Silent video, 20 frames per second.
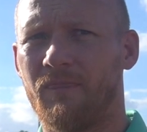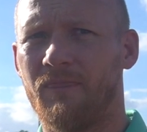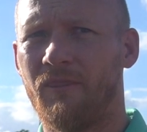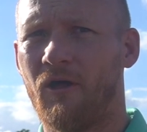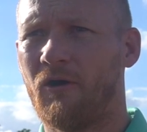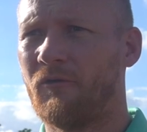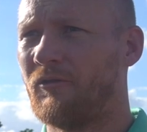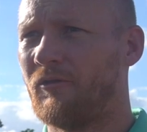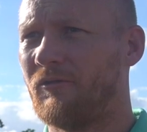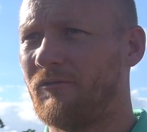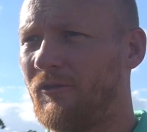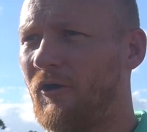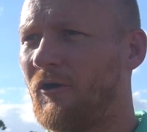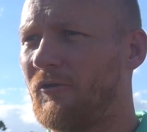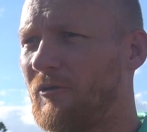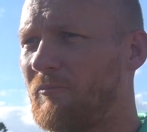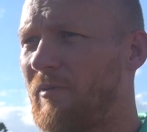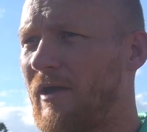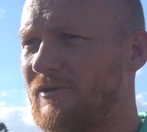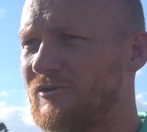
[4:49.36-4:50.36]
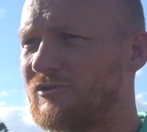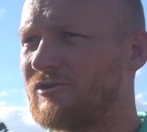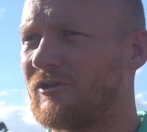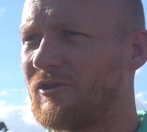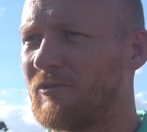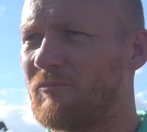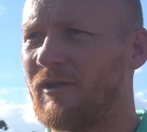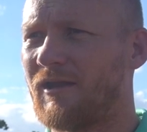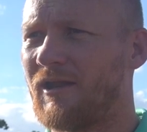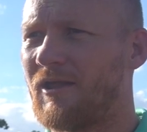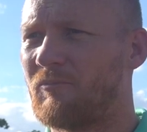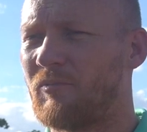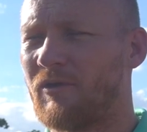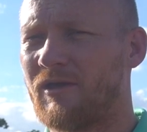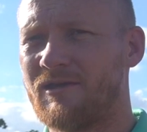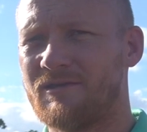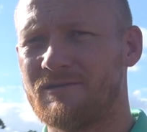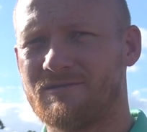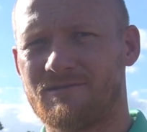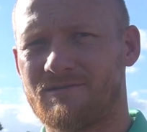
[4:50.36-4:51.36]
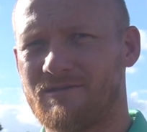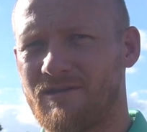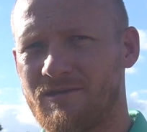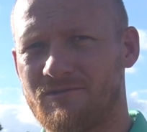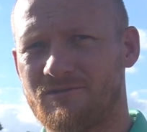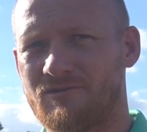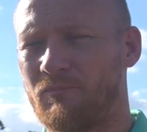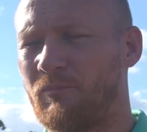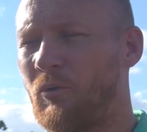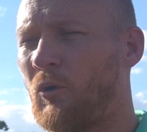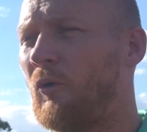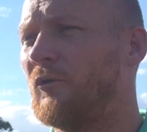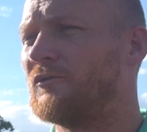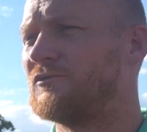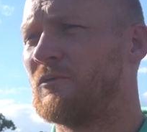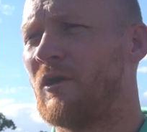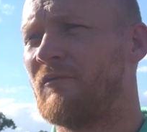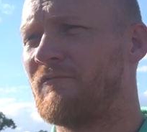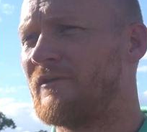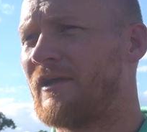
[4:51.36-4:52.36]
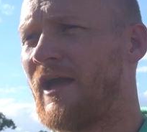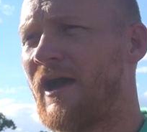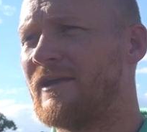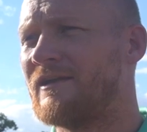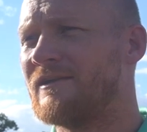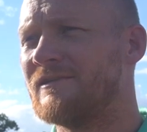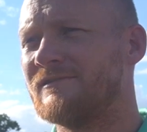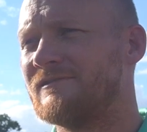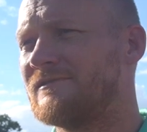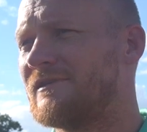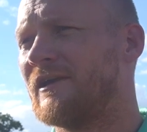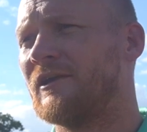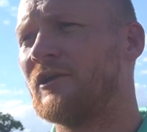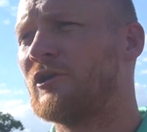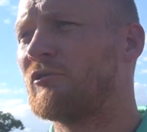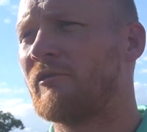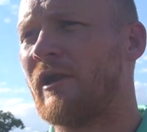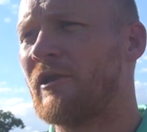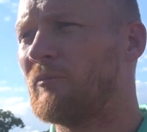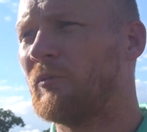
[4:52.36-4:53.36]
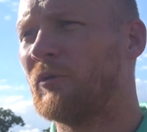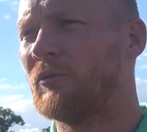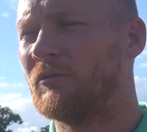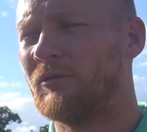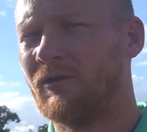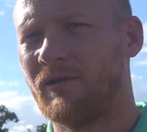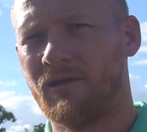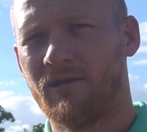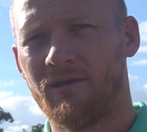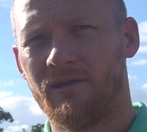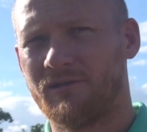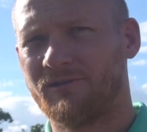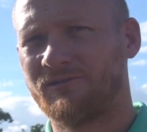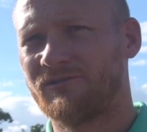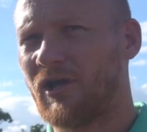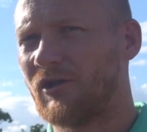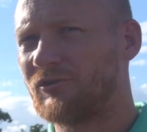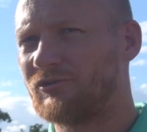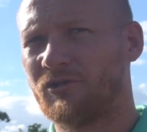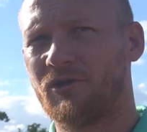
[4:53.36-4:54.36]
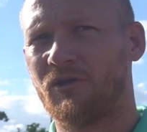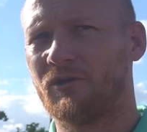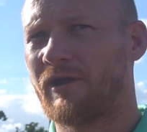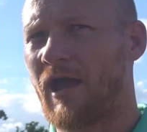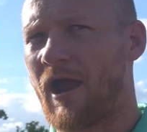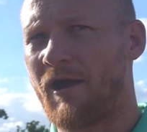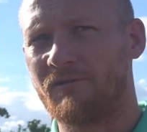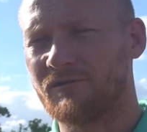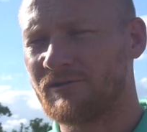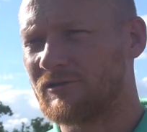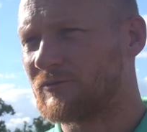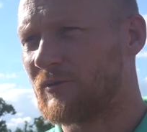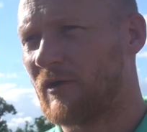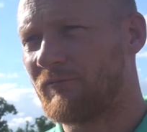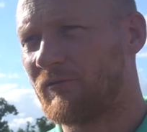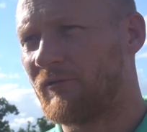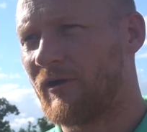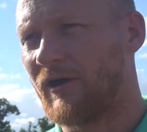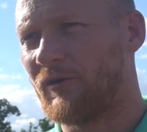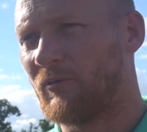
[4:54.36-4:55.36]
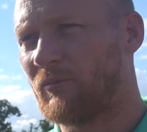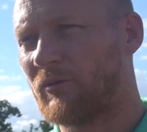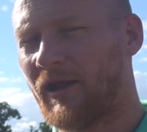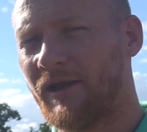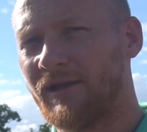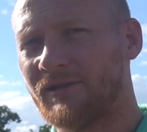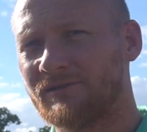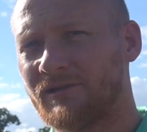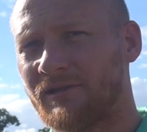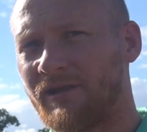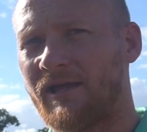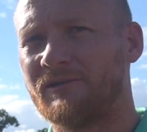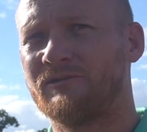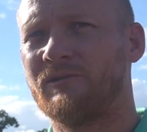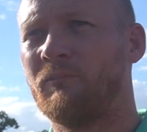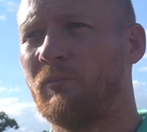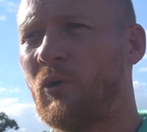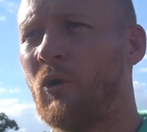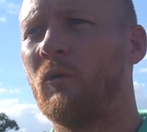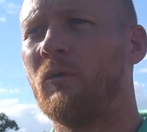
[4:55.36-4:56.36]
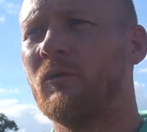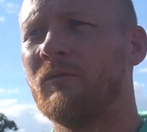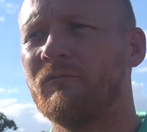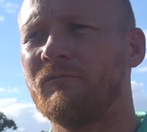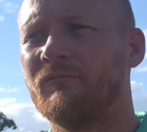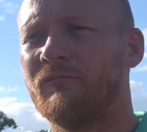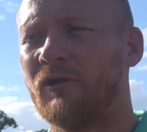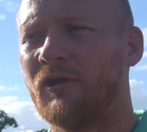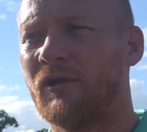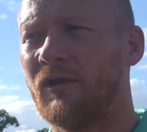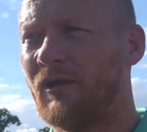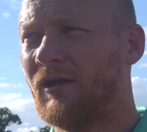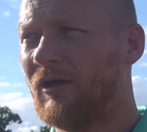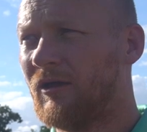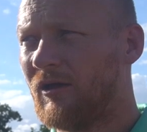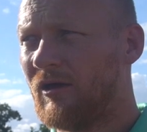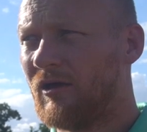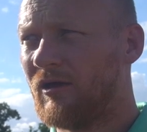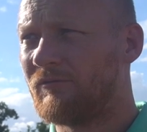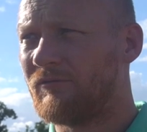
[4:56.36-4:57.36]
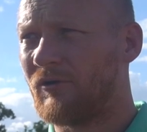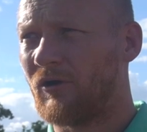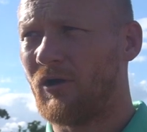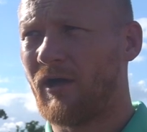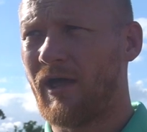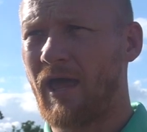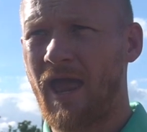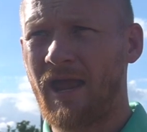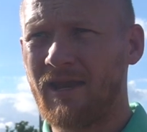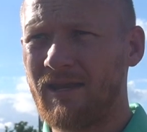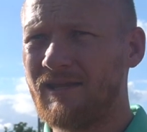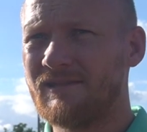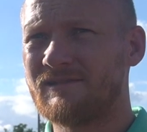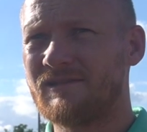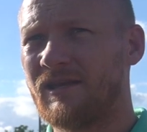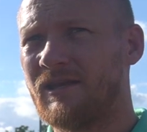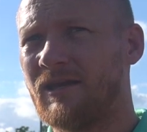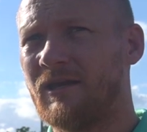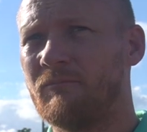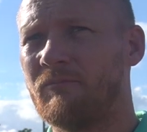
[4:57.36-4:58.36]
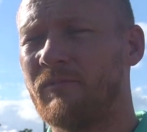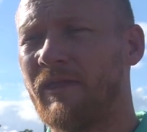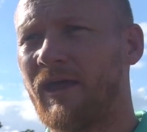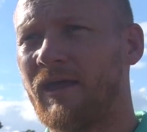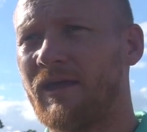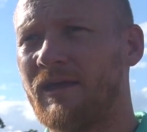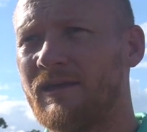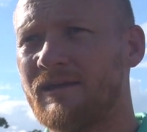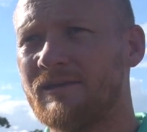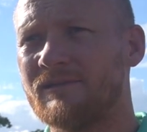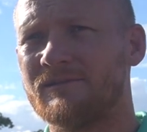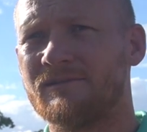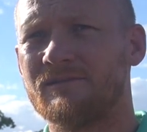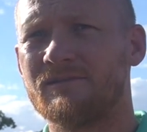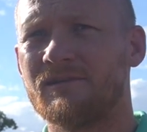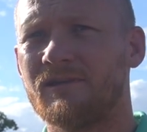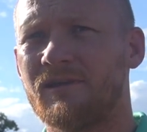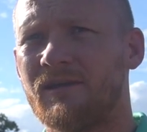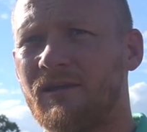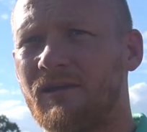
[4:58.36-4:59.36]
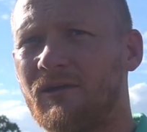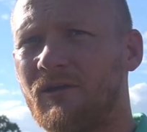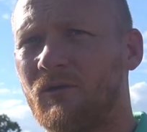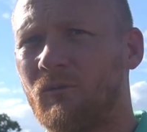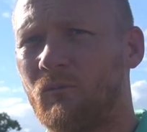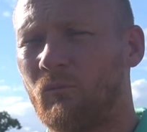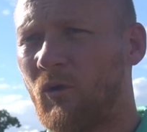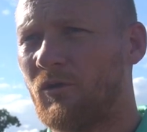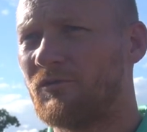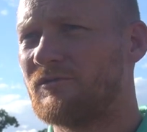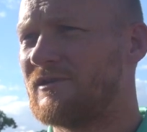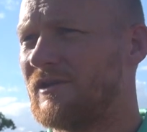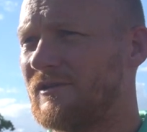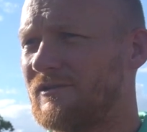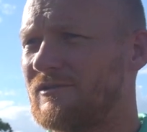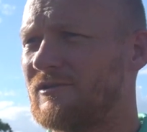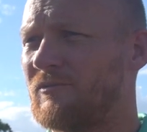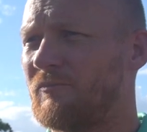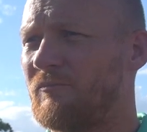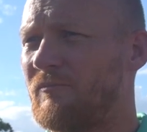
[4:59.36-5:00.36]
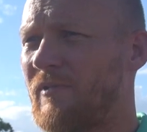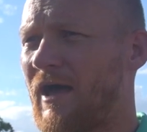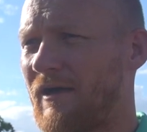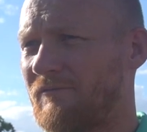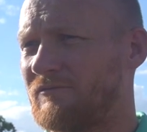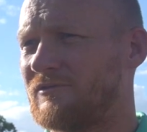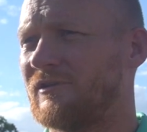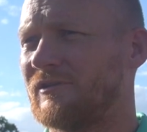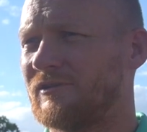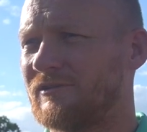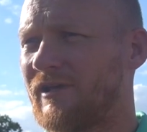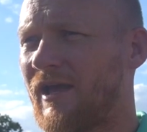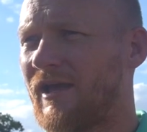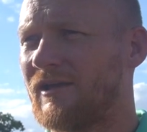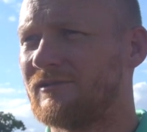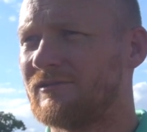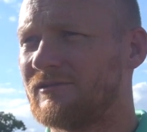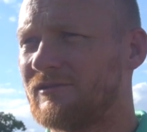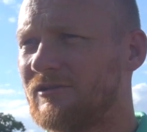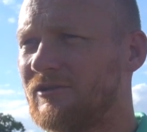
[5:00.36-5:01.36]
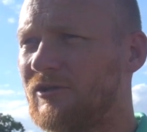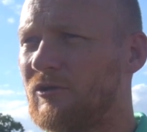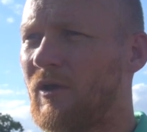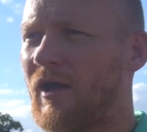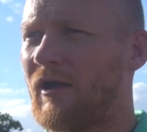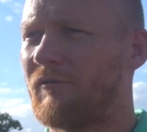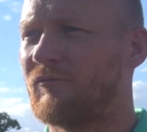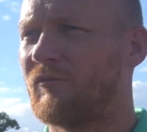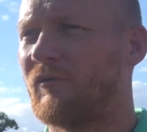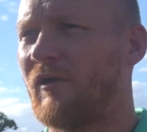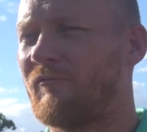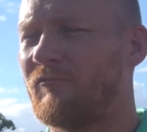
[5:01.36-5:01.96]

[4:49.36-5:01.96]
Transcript: not on the bench at the minute, but his support to OVA is incredible. Such a good character to have around the place. And that's important for any team that is wanting to have success. You have to